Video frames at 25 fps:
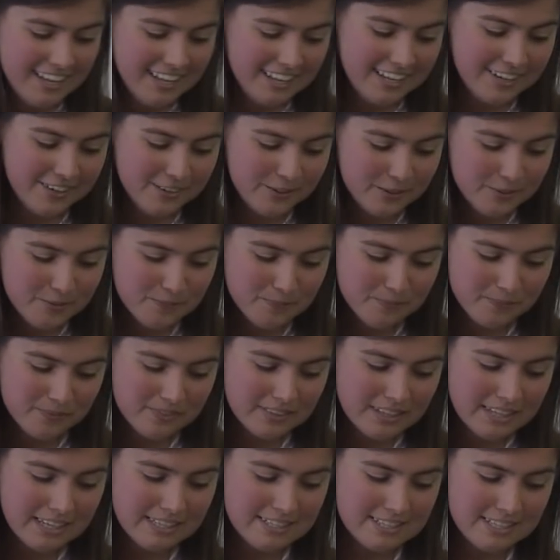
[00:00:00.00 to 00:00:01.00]
Now,
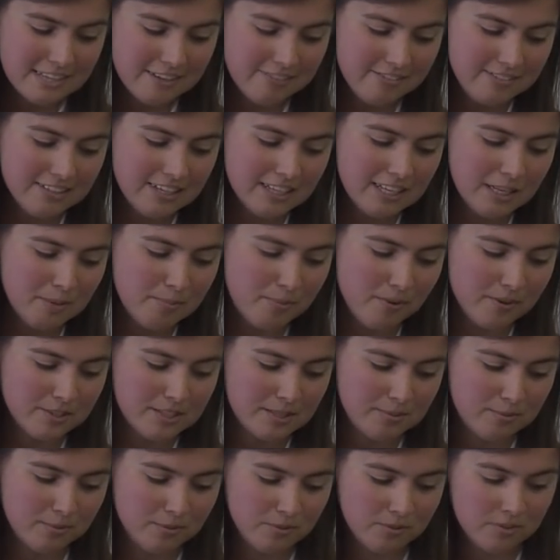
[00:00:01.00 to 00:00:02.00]
it's definitely
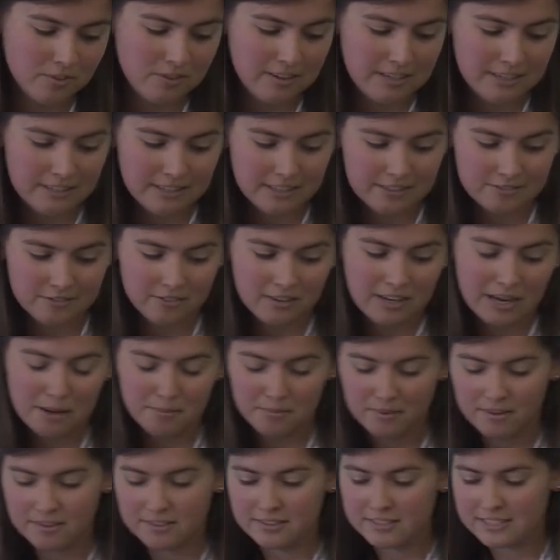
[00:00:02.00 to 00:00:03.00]
possible to learn the
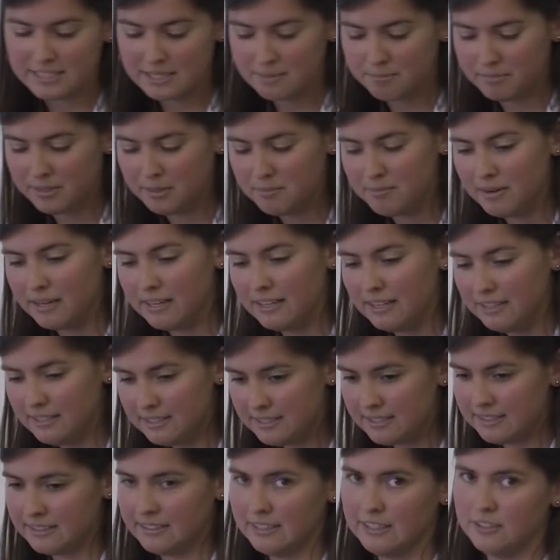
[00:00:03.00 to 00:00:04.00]
vocabulary simply by
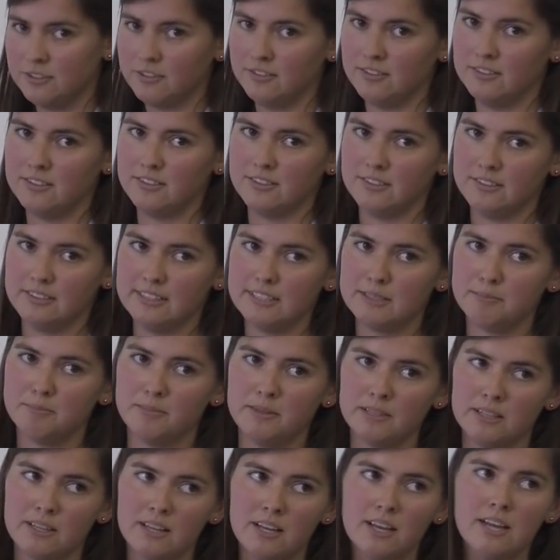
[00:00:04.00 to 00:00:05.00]
listening to the series,
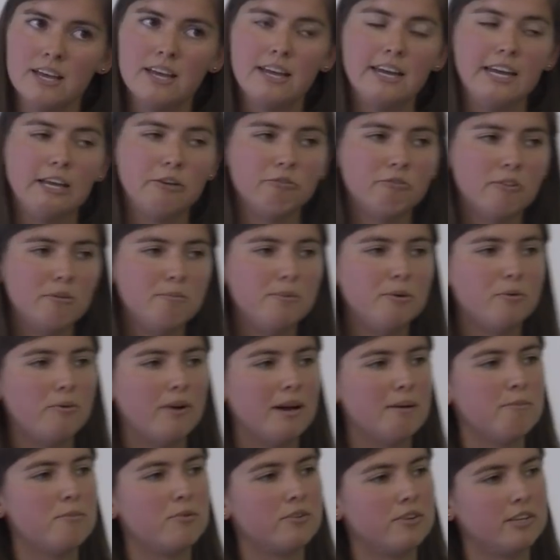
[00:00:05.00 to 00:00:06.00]
but it will be
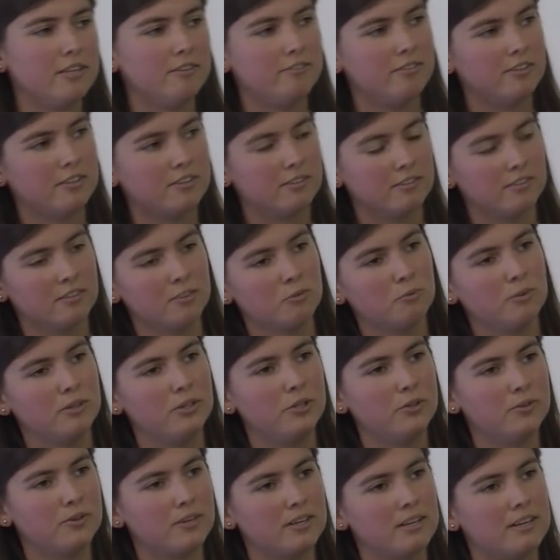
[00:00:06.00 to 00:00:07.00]
way more difficult when
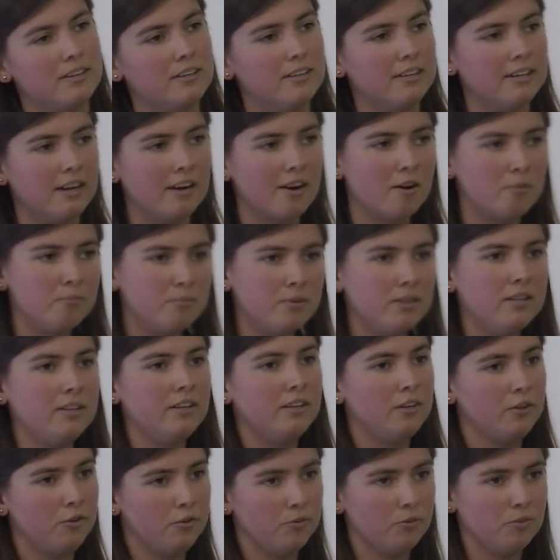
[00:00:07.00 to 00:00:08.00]
you are learning a
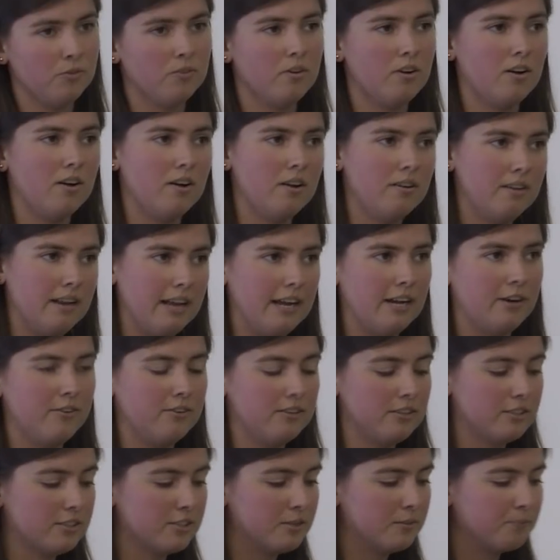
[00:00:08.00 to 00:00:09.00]
completely new
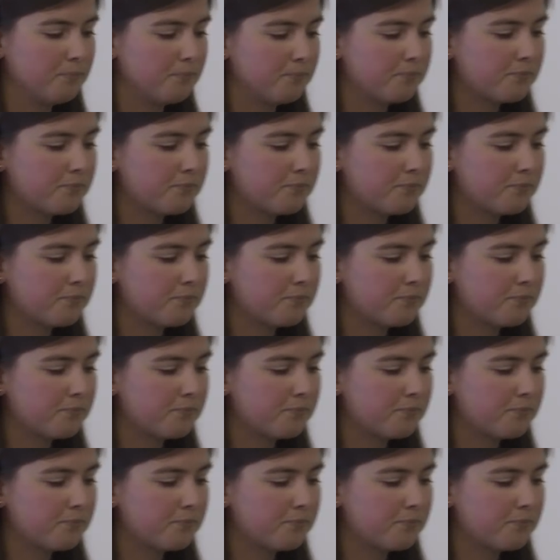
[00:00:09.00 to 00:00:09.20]
language.